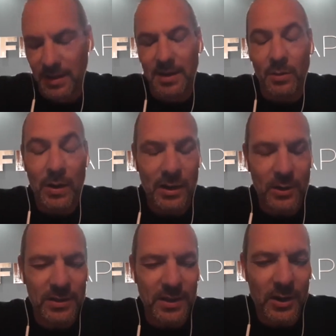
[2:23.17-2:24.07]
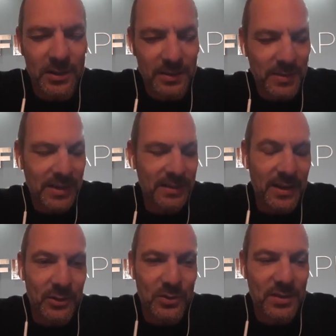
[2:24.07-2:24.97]
one learns a lot about how
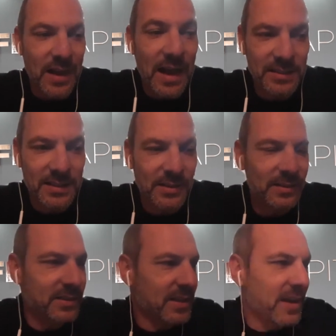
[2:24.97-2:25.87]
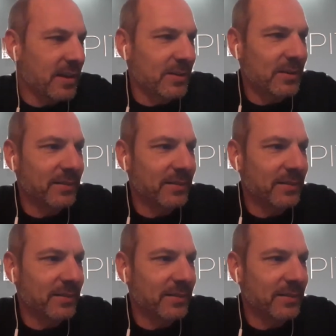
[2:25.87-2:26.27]
to hustle, scale,